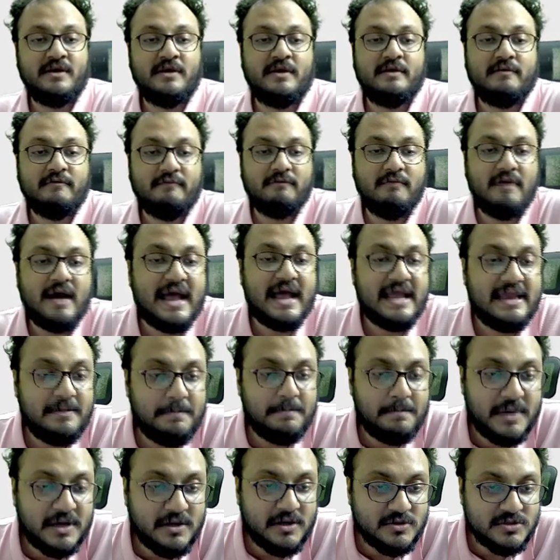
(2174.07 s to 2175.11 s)
Why?
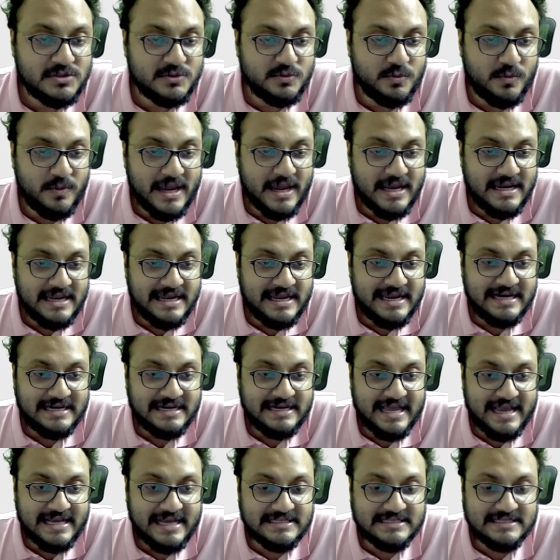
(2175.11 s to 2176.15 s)
Because when he
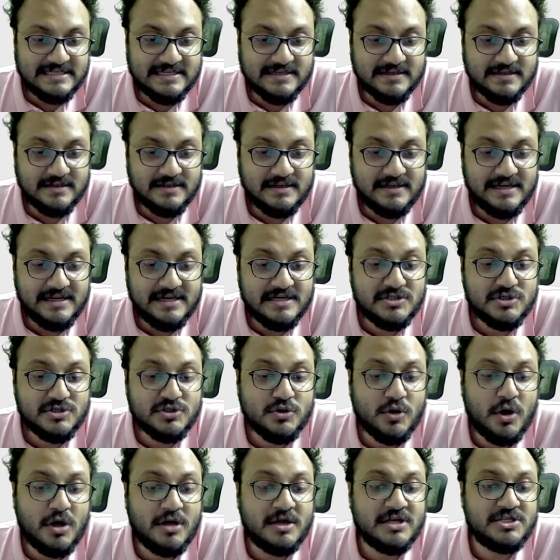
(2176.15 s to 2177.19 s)
takes here, it's
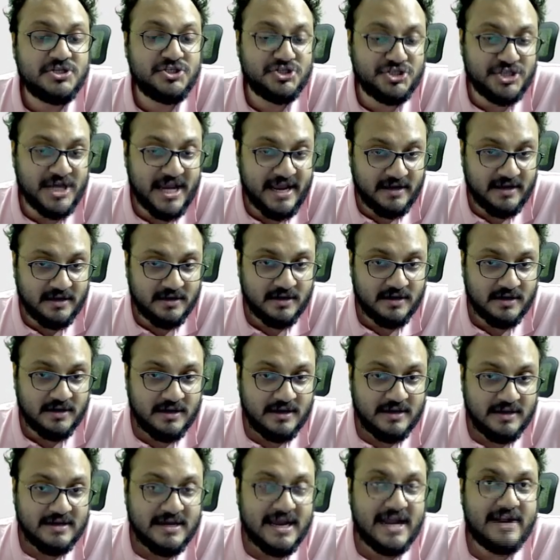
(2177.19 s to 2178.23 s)
not a check.
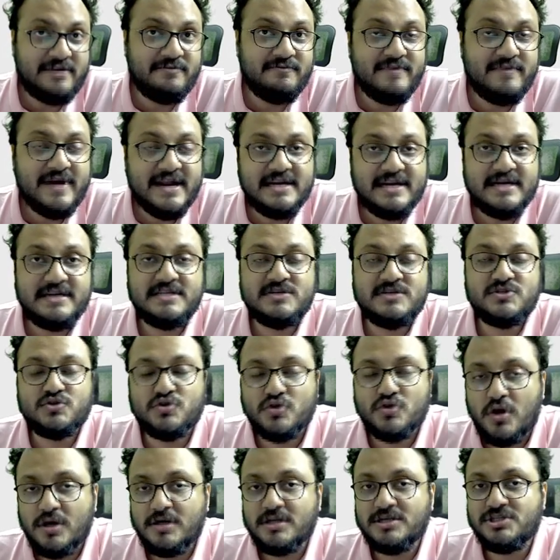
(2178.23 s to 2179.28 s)
And when it is
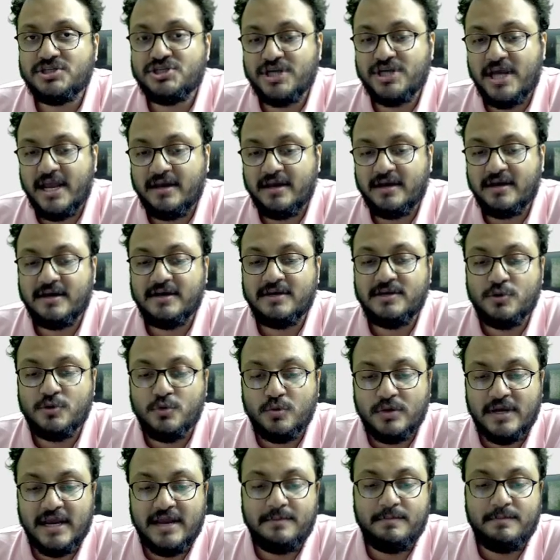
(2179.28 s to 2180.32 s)
not a check, you
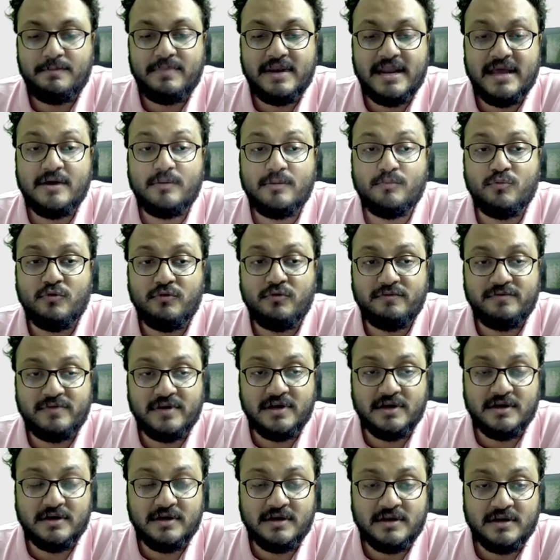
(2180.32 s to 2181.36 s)
can play a move
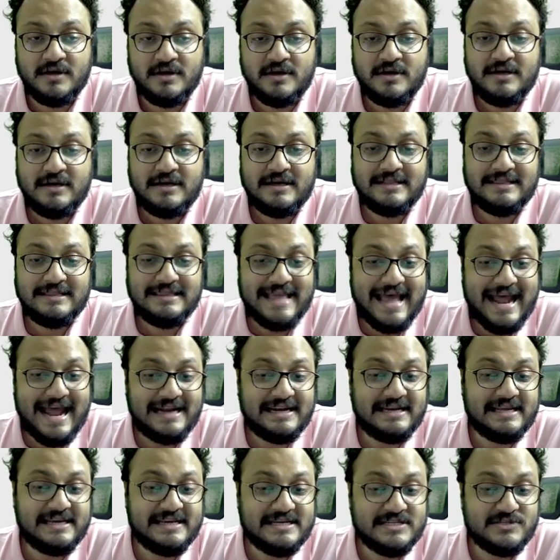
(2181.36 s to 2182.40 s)
here that
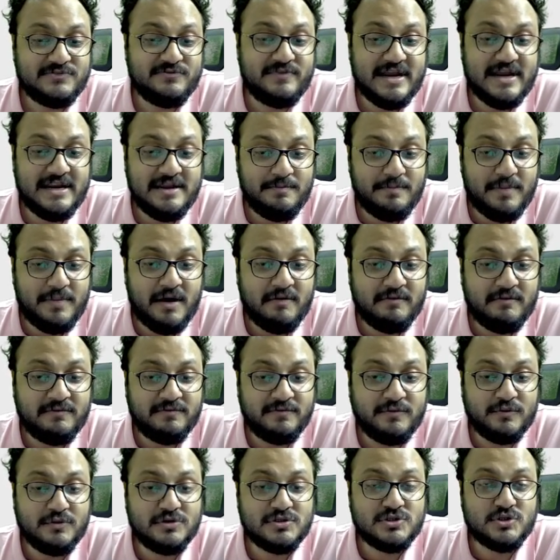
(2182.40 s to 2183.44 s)
is very
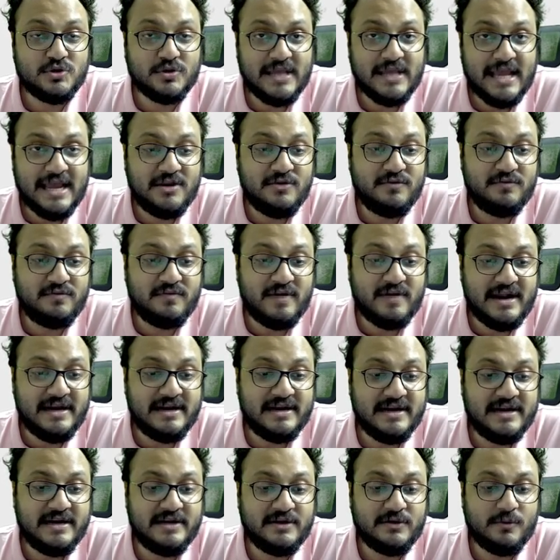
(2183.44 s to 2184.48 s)
powerful so can you find
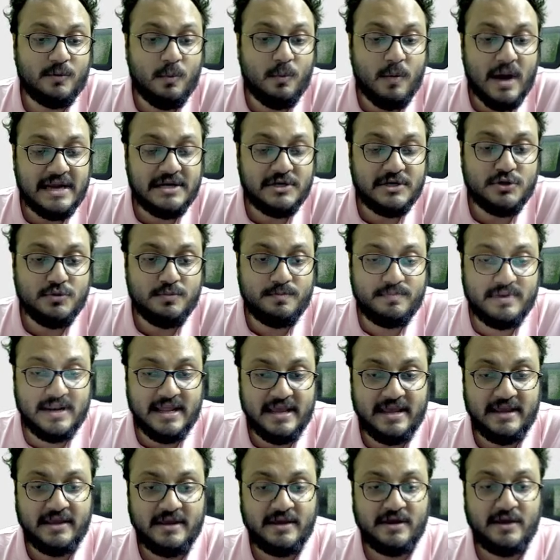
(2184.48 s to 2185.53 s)
it white to
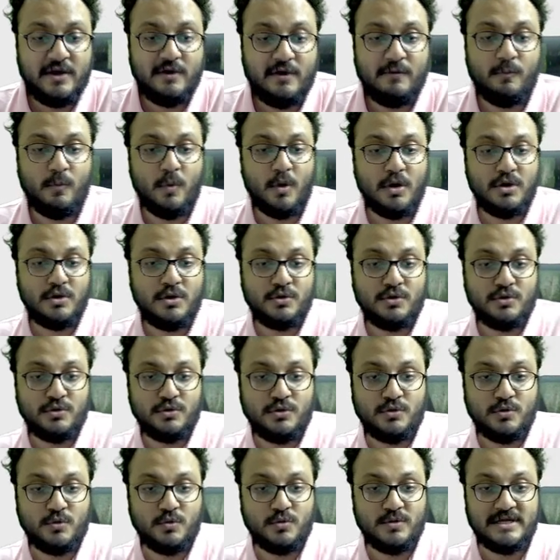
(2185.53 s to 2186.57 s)
play what do you
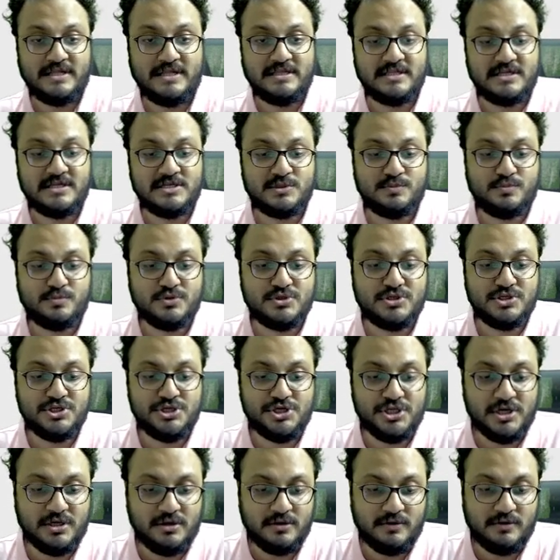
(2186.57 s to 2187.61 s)
do in this
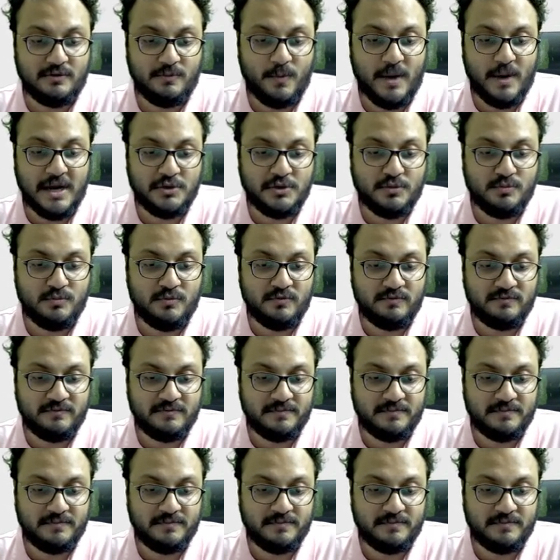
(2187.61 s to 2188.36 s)
position white to move